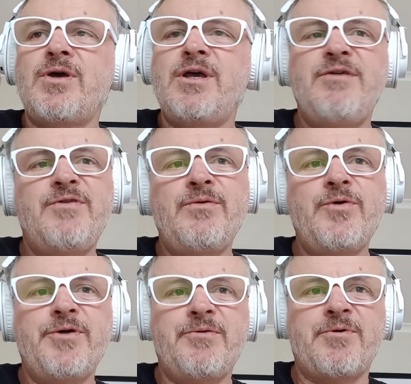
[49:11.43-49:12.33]
If you
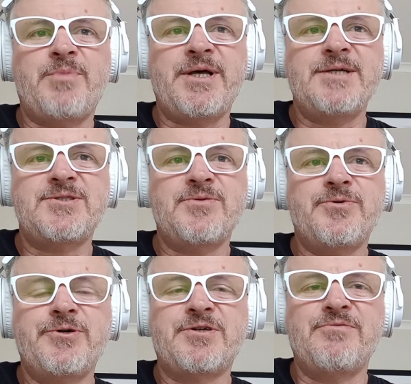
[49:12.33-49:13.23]
were to replace the
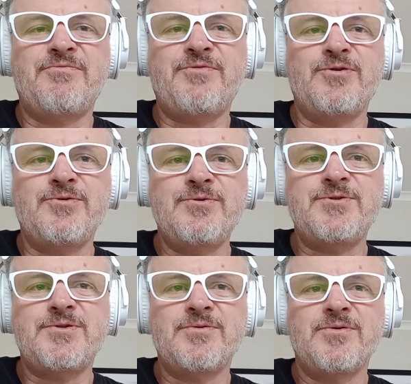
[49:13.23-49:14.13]
word
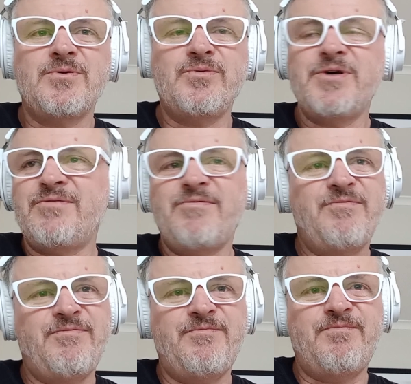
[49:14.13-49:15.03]
confused with
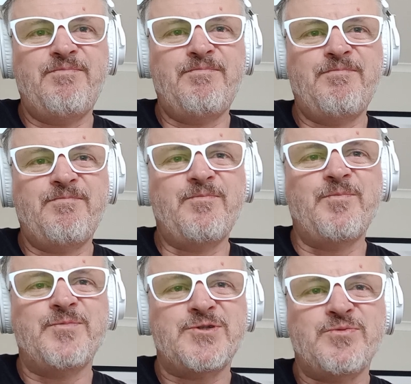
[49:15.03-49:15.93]

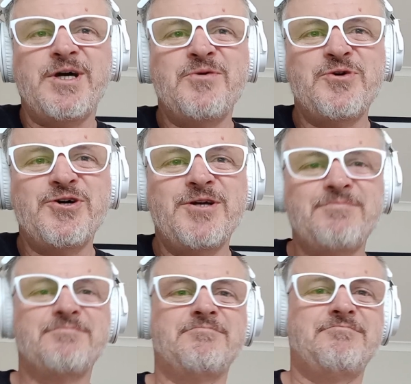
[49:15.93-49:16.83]
swear word